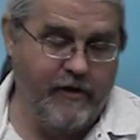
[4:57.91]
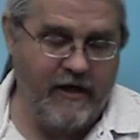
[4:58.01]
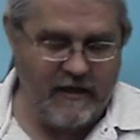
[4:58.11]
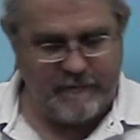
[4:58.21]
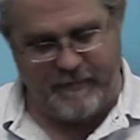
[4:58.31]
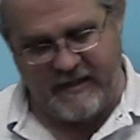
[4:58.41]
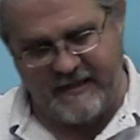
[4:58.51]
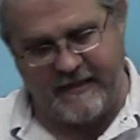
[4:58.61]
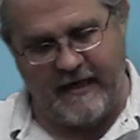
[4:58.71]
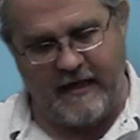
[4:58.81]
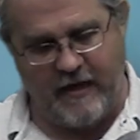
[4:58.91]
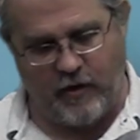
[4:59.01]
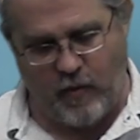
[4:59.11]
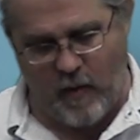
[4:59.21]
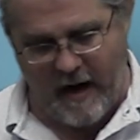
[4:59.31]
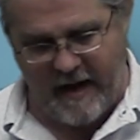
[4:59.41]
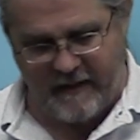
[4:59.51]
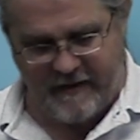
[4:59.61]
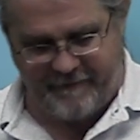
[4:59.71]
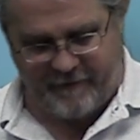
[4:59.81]
Young's been sitting here
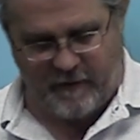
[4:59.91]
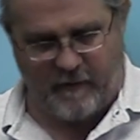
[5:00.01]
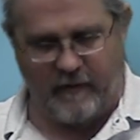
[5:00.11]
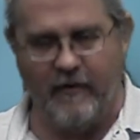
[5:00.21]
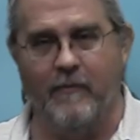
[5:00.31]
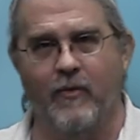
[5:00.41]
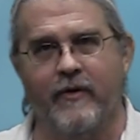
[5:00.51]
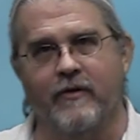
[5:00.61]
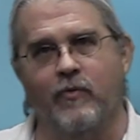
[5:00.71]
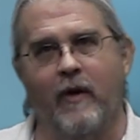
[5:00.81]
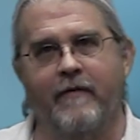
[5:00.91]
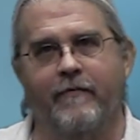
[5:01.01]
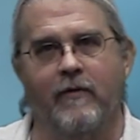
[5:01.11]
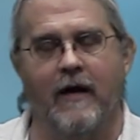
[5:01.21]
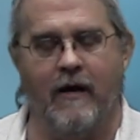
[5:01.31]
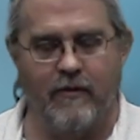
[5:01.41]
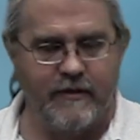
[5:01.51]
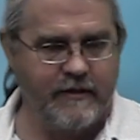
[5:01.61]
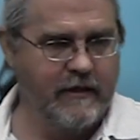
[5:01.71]
quietly for a little more than 24 hours.